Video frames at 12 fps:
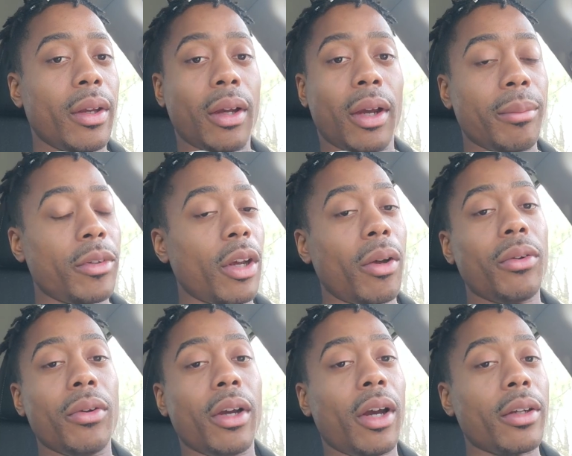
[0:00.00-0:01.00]
I'm telling
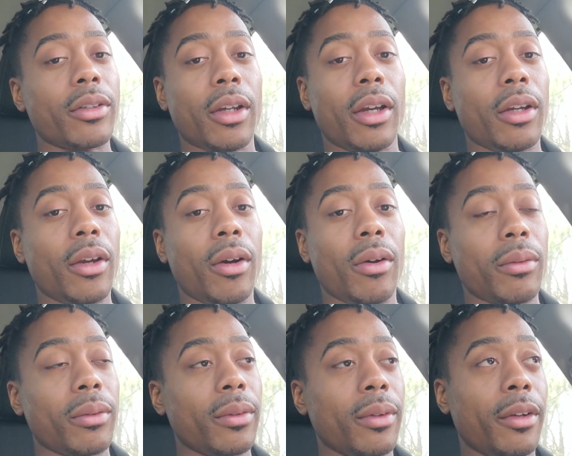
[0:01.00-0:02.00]
you guys, like, yo,
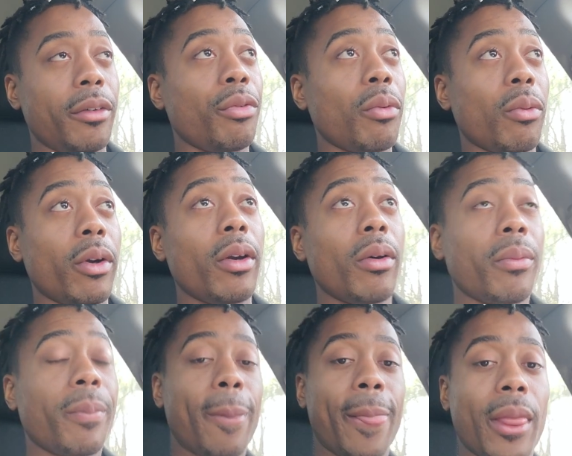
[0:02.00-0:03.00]
like for real,
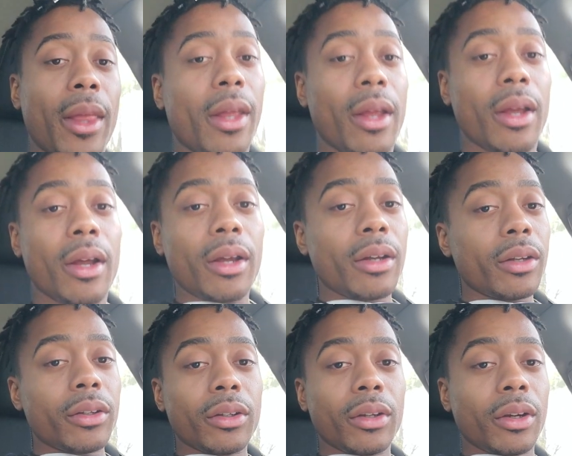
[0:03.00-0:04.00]

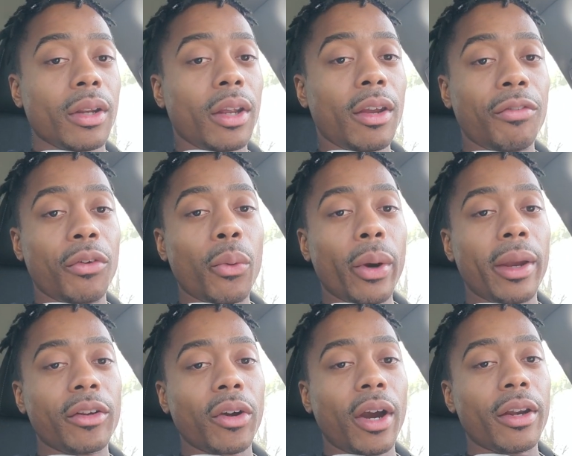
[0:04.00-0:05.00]
if you
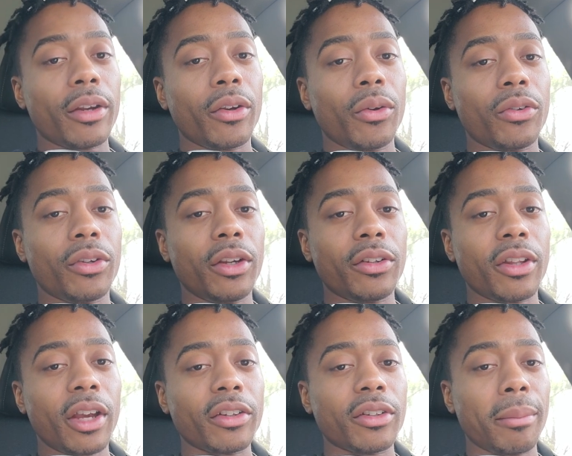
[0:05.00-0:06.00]
ain't trying to use these
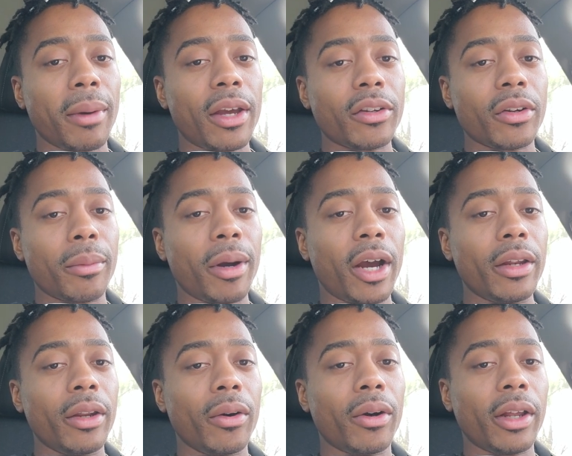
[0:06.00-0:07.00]
things to master the
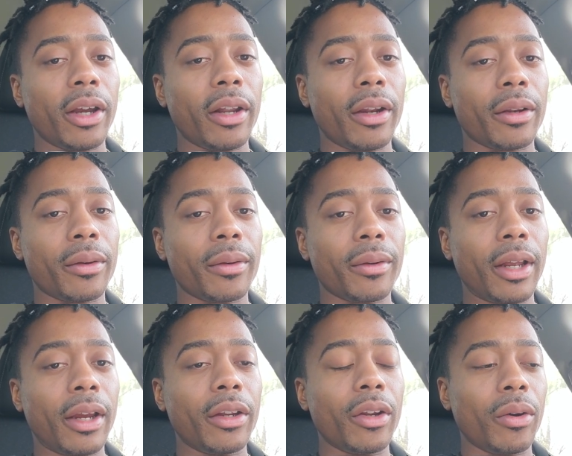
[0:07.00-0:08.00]
pineal gland,
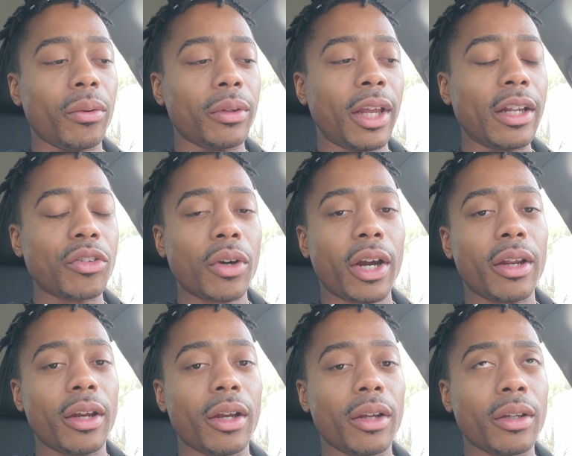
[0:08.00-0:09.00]
like, not trying
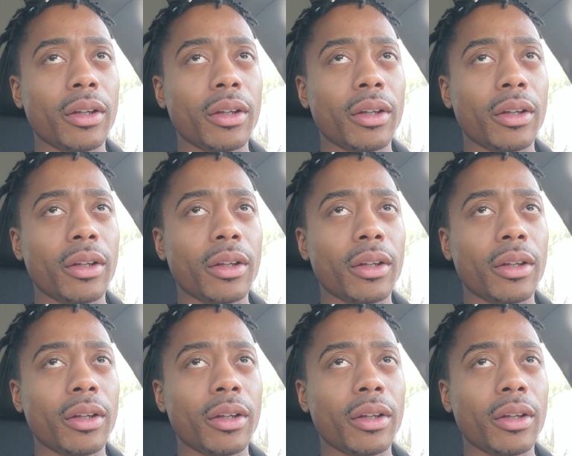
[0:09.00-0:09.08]
to